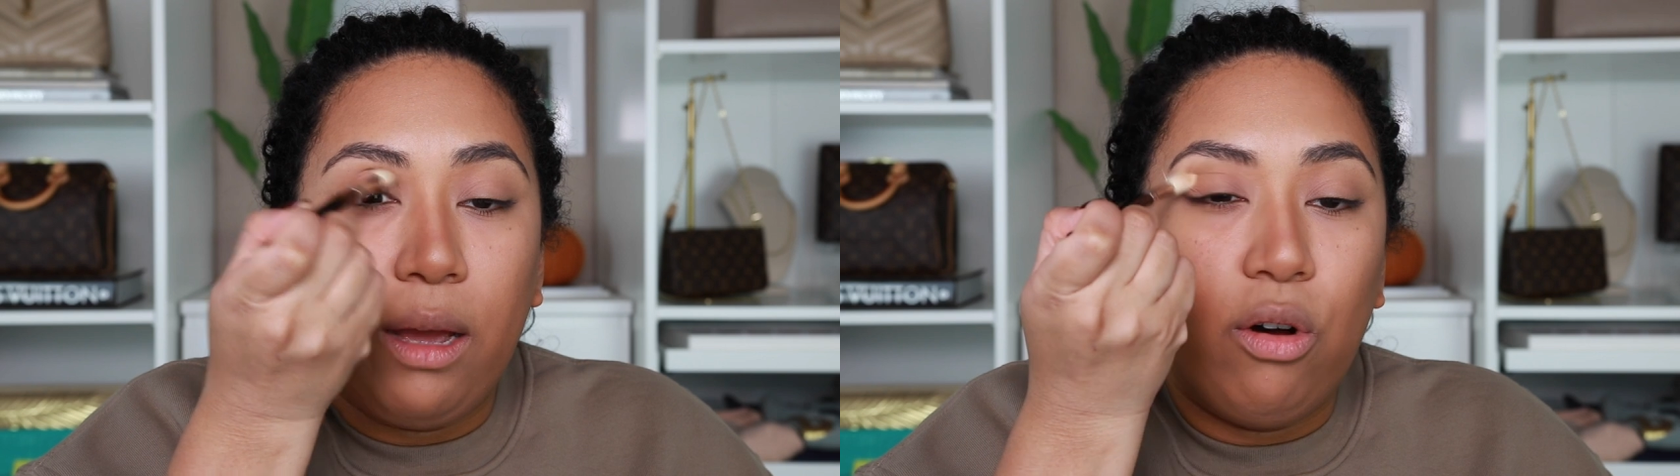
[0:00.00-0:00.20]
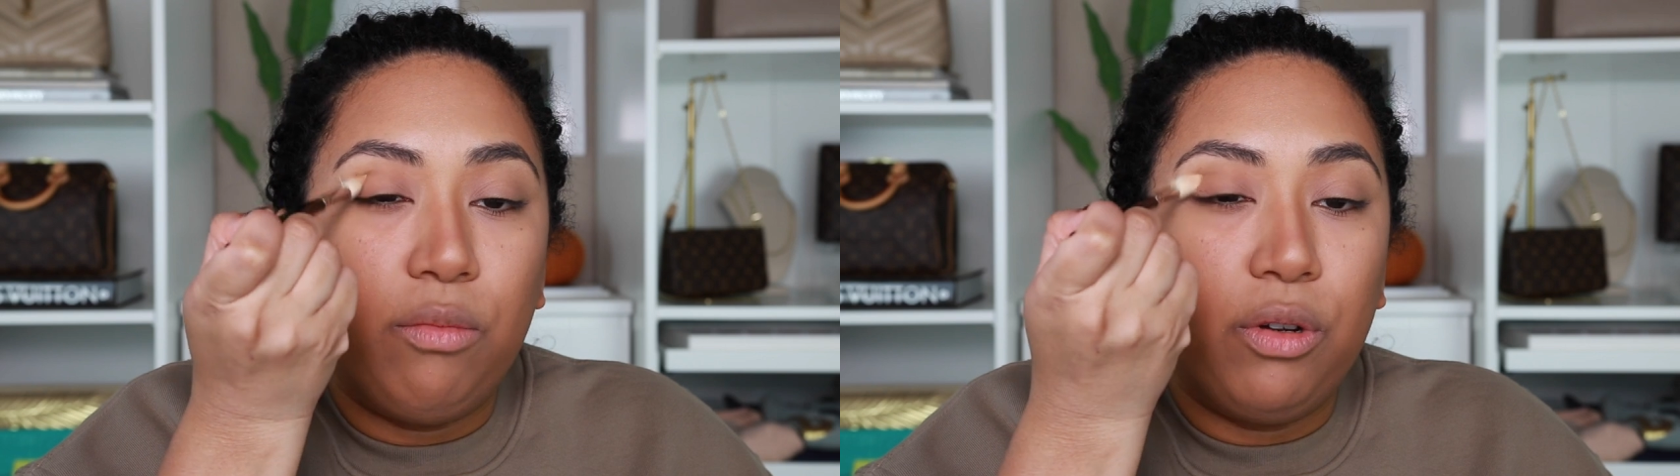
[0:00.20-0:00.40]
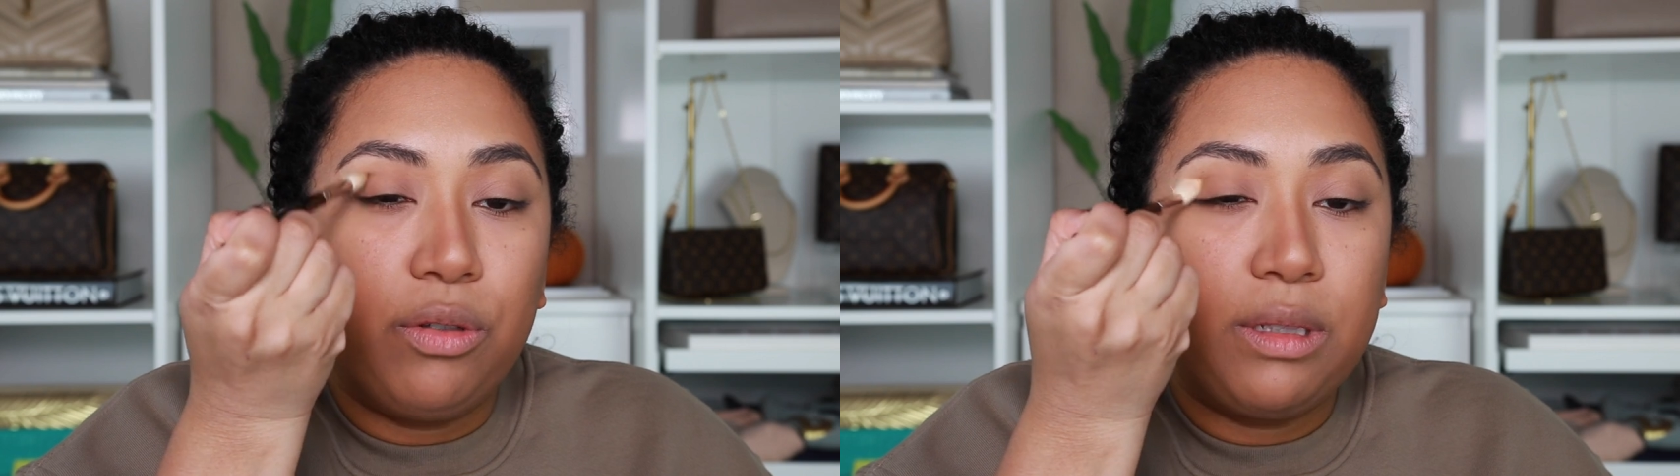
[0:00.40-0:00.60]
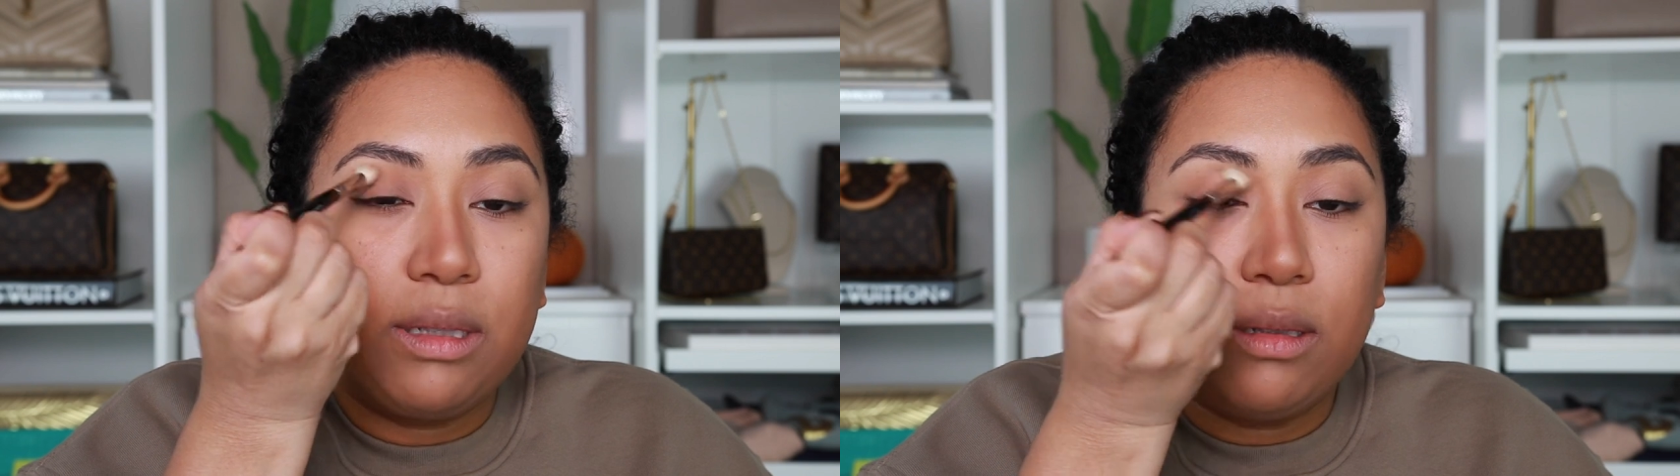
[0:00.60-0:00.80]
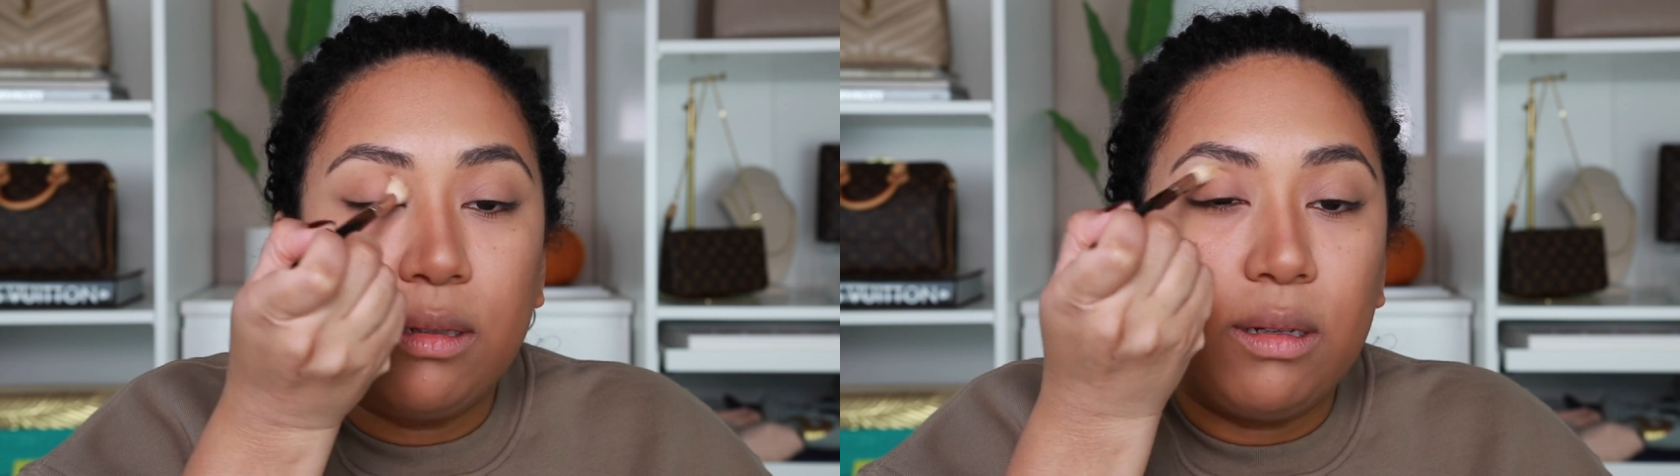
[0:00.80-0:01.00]

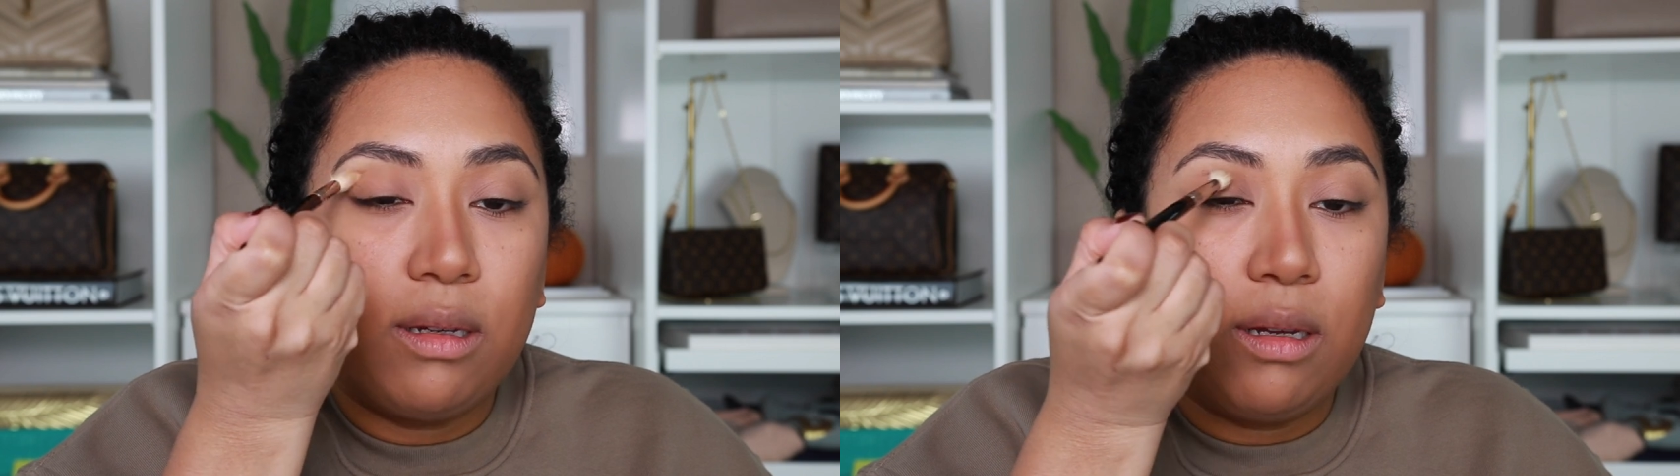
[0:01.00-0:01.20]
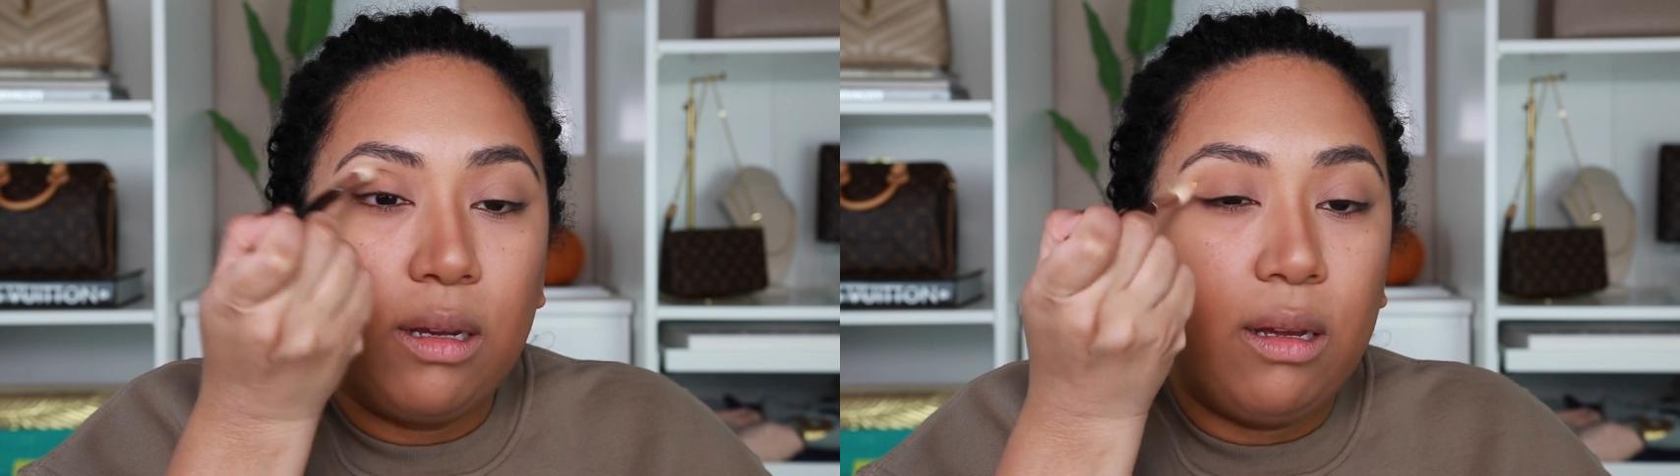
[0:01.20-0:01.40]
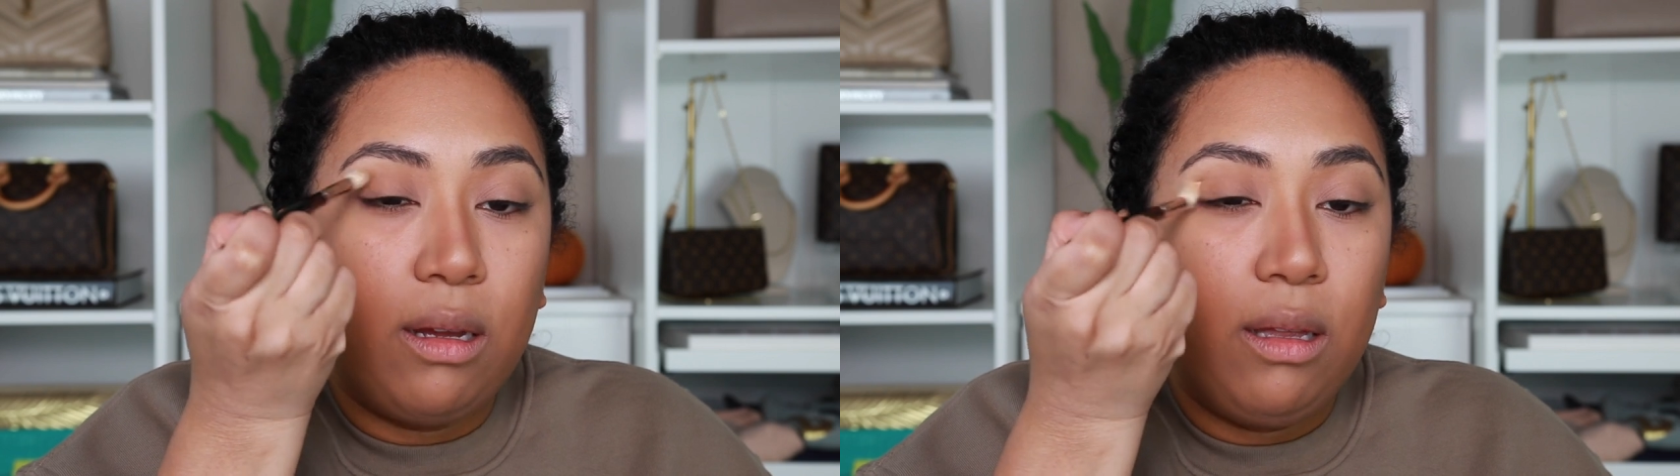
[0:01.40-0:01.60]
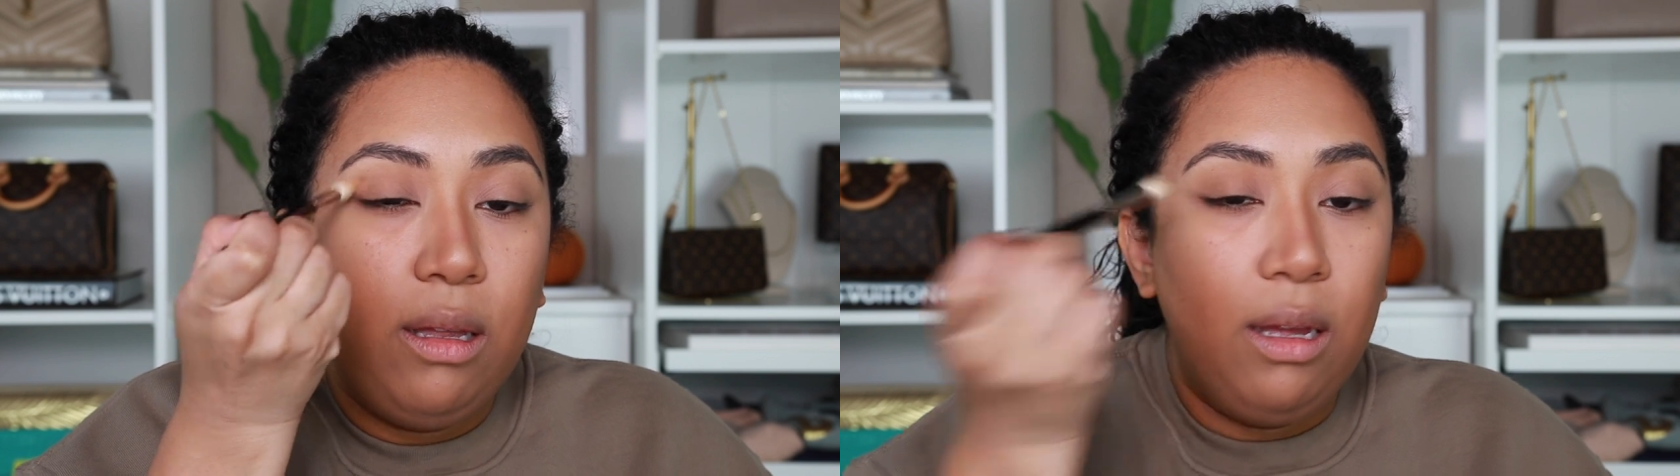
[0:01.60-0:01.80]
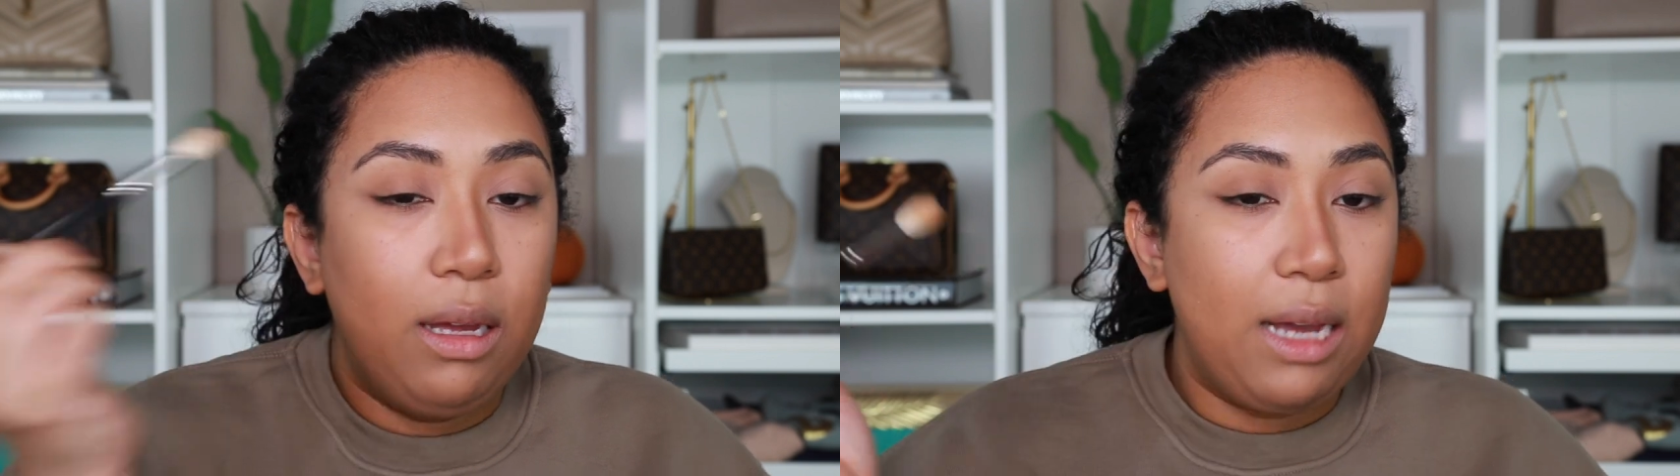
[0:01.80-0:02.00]
almost
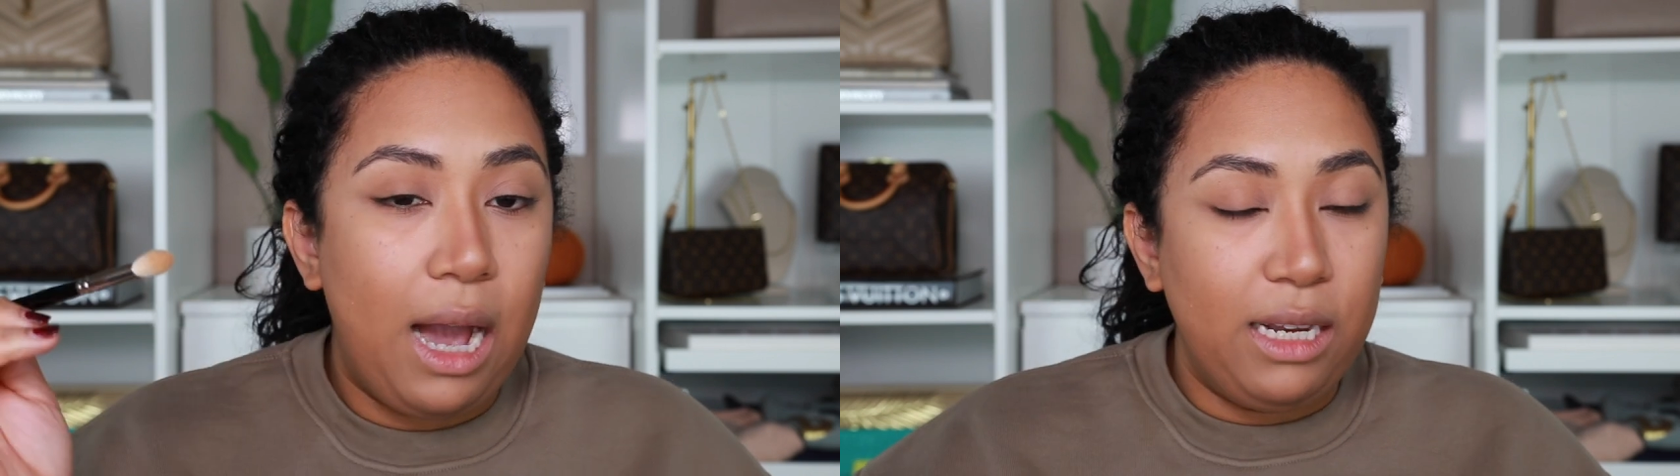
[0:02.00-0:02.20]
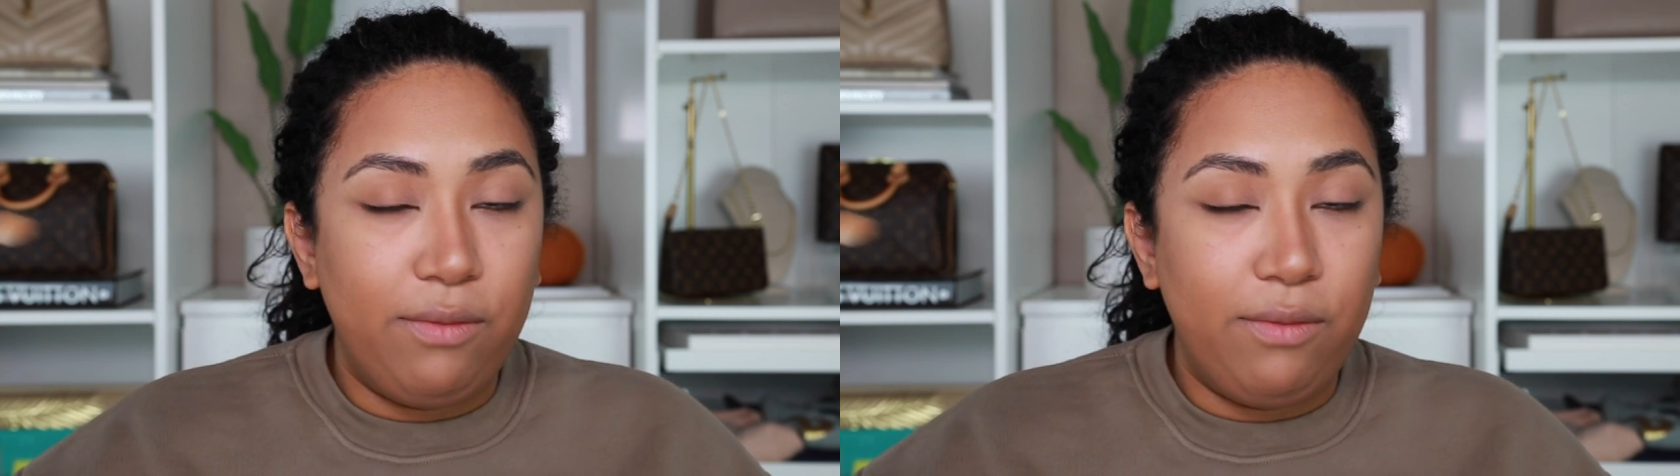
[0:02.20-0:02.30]
kind